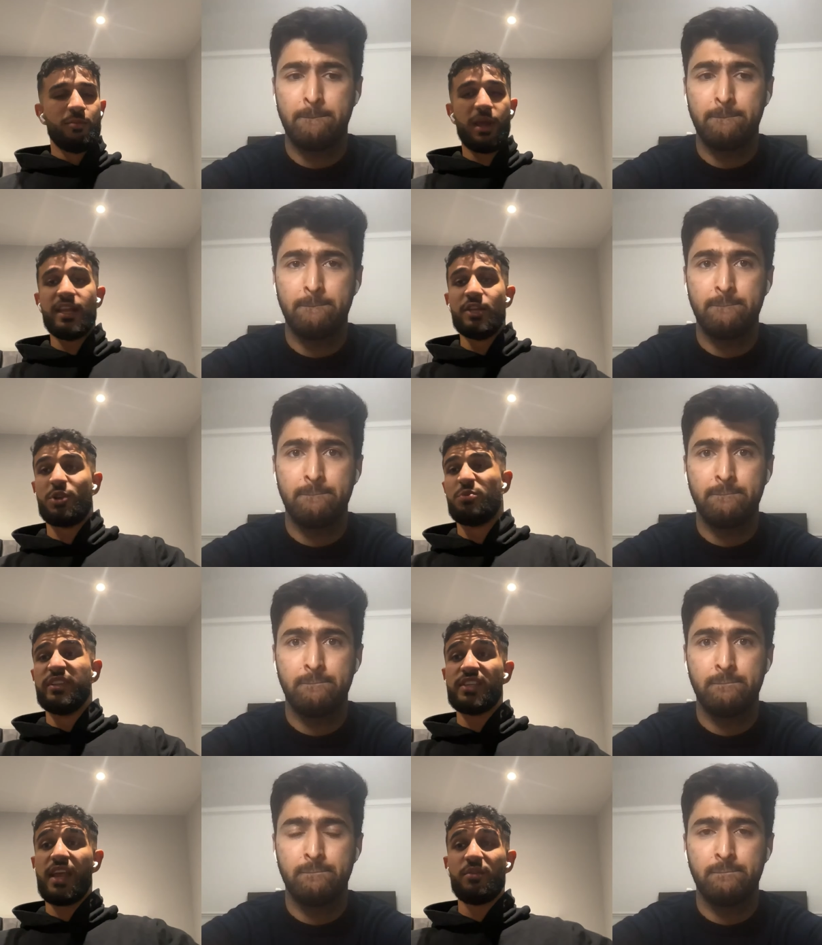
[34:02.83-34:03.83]
Speaker 1: but anyway,
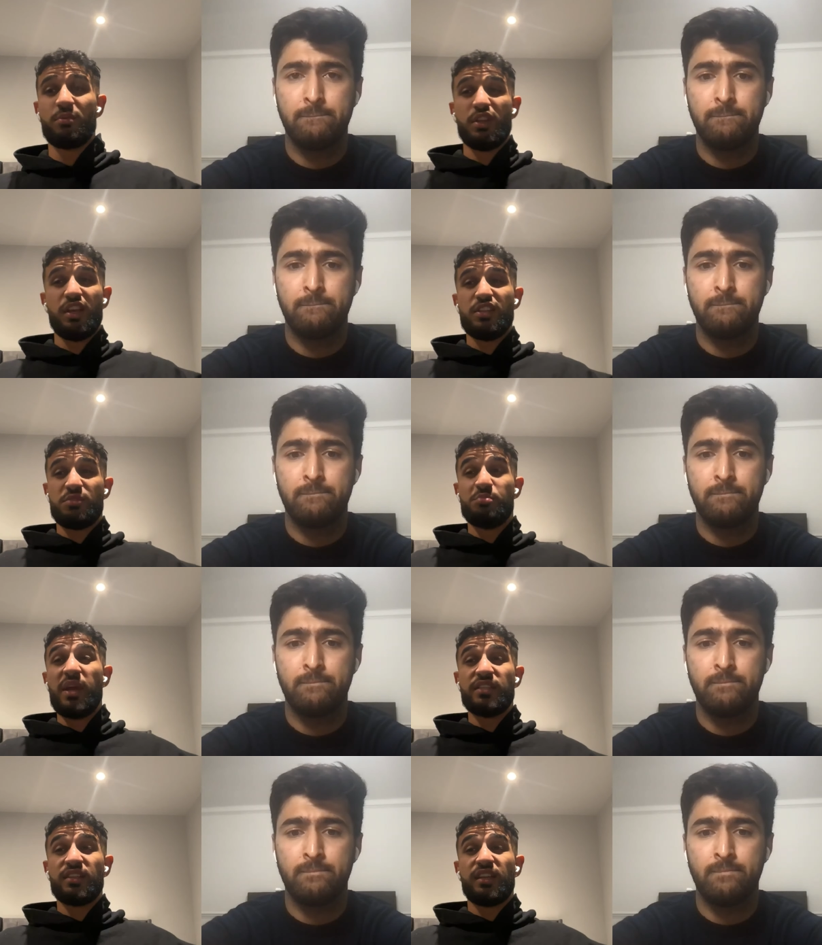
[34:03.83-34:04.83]
we say we, it's
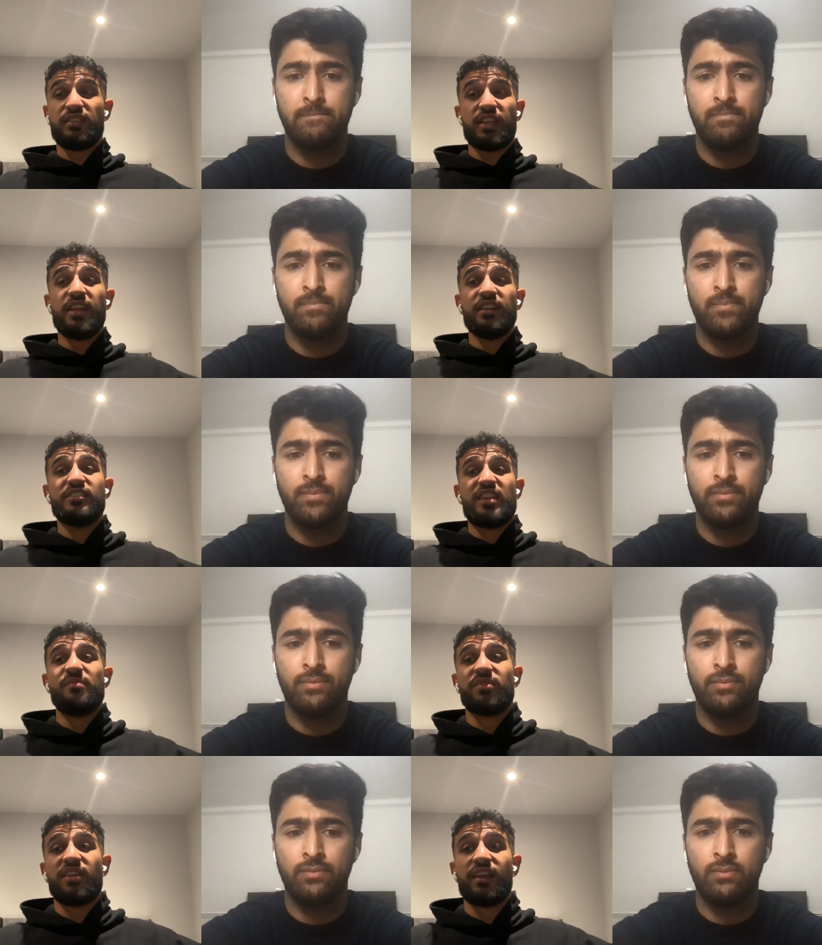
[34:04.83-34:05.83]
basically saying the
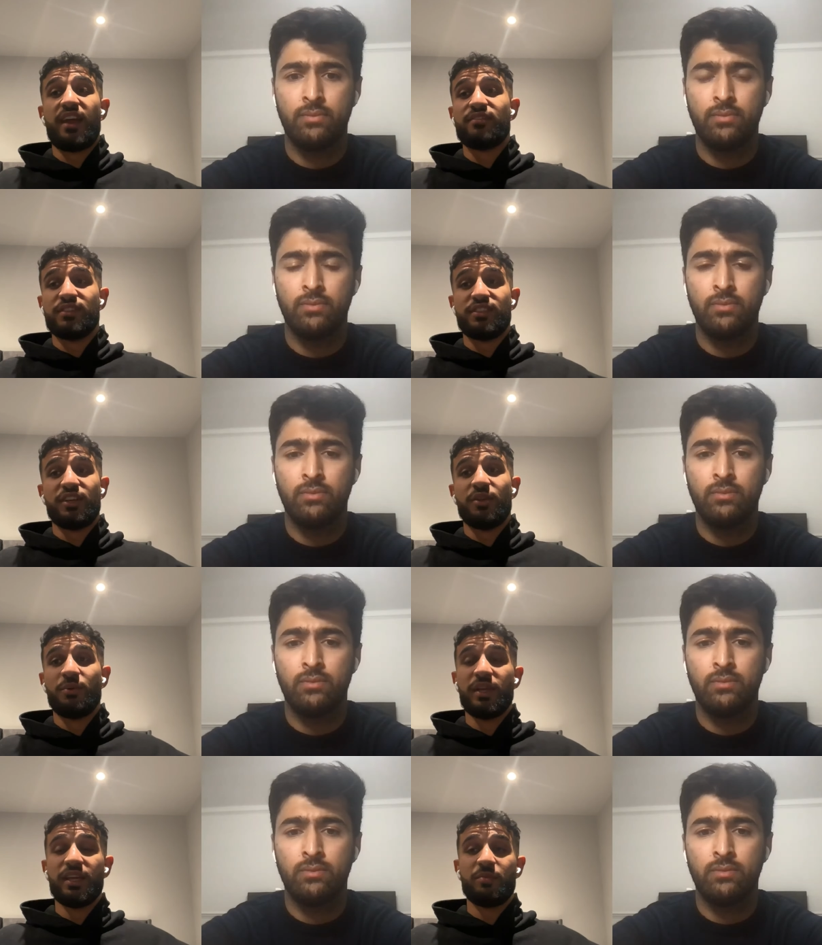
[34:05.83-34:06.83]
same thing every
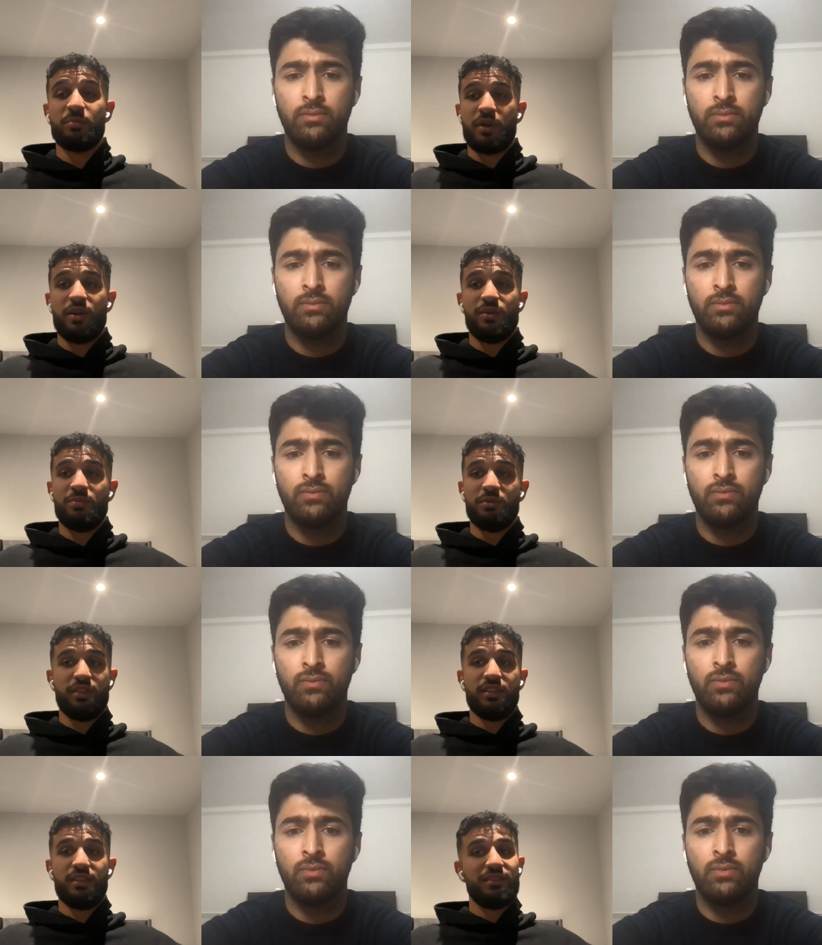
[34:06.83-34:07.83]
single week.
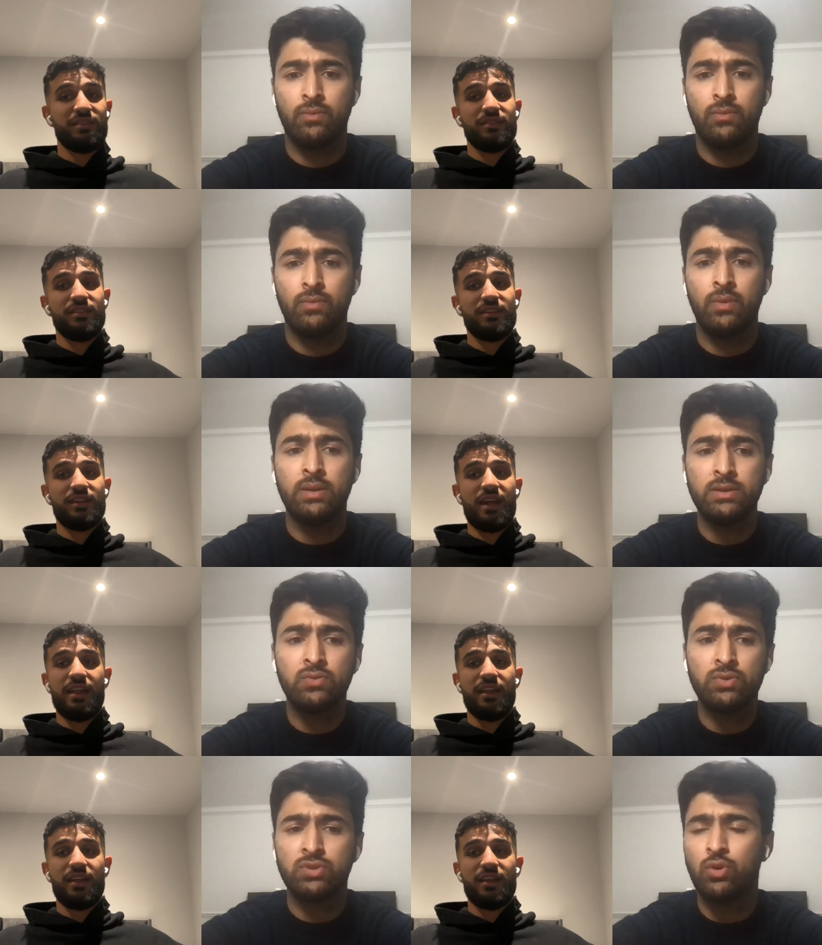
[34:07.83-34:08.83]
Now, this
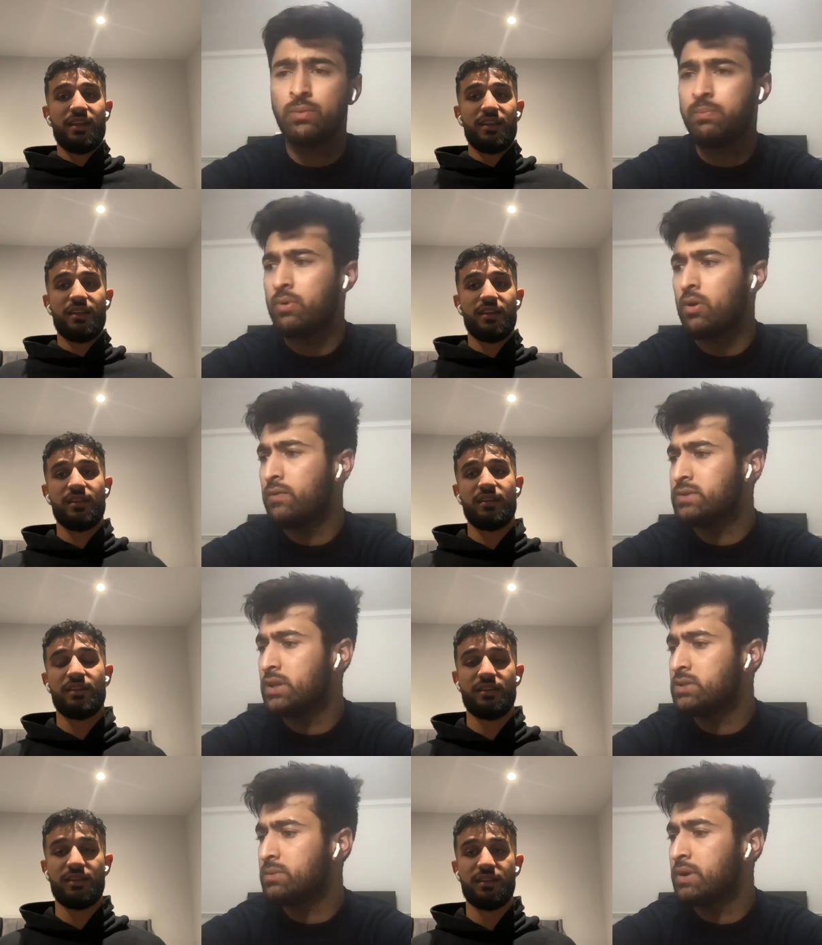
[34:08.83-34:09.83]
was a
Speaker 2: good
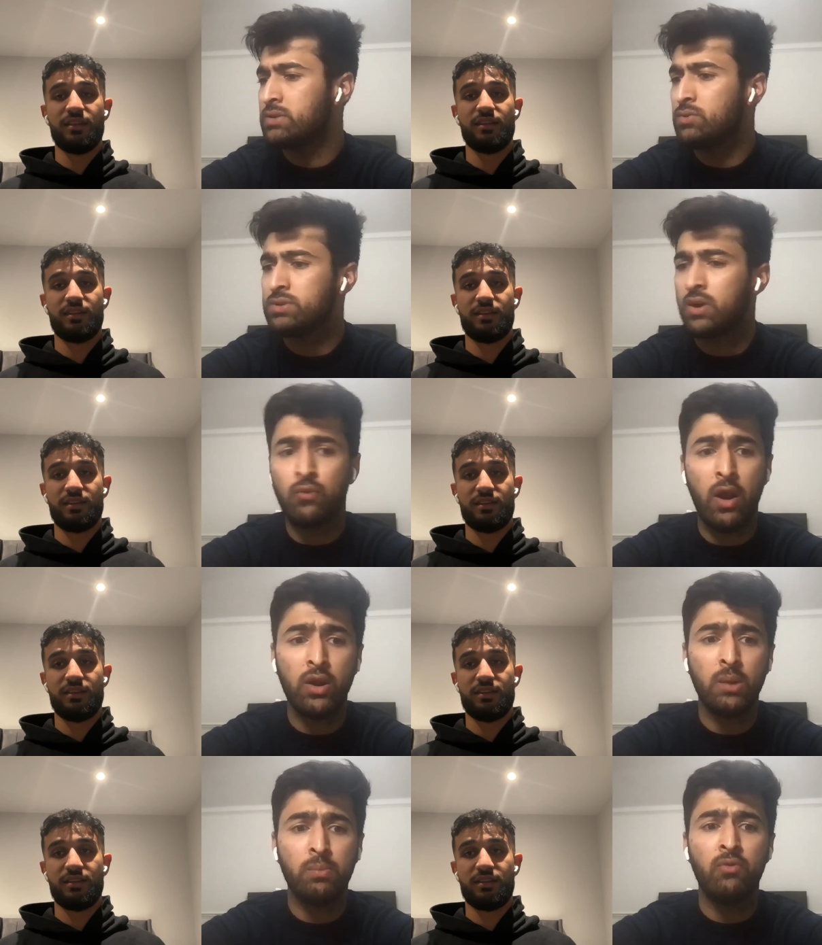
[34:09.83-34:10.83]
conversation because it was a
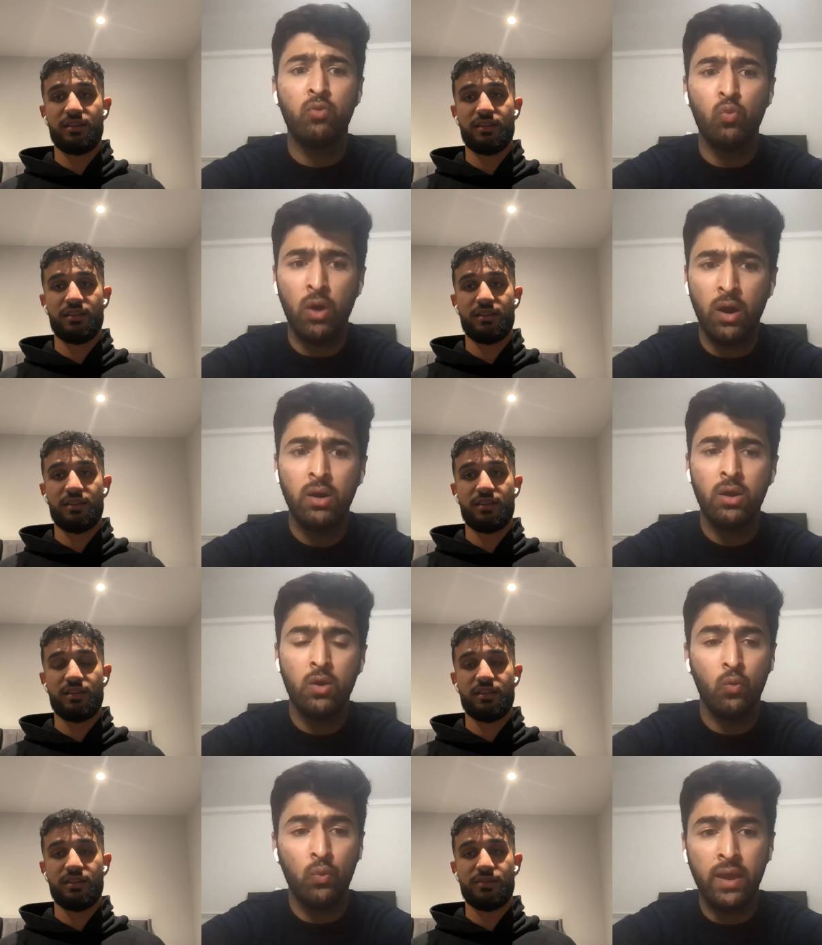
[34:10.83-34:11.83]
roundup of what
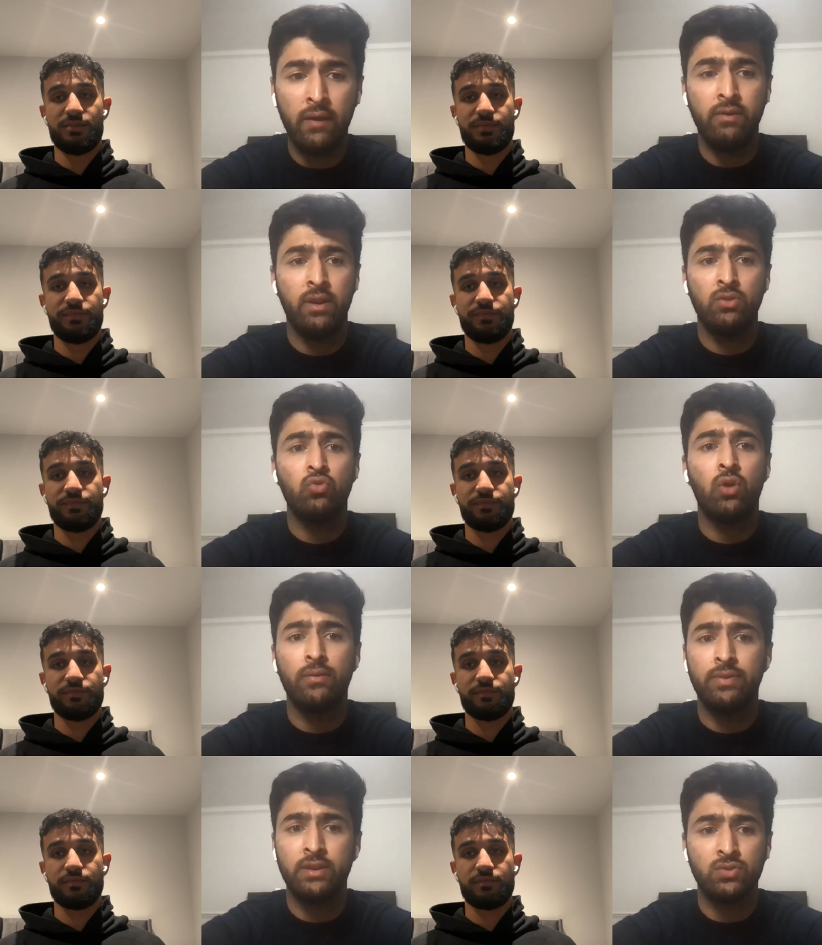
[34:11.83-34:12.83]
we have learned
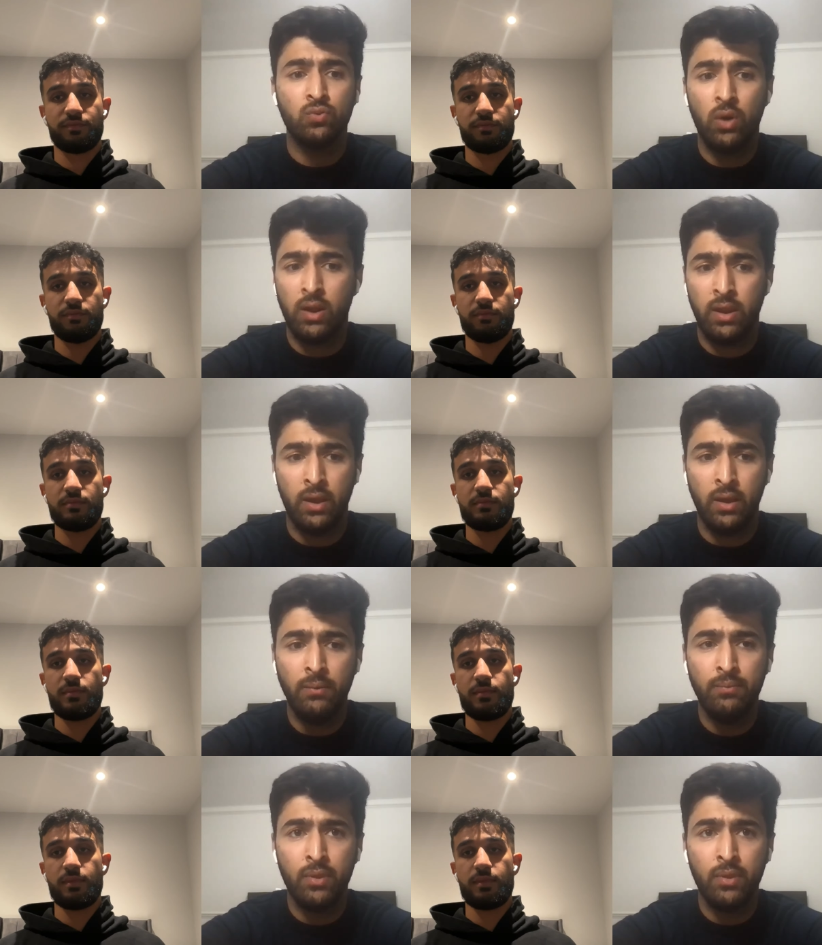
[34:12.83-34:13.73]
throughout this one year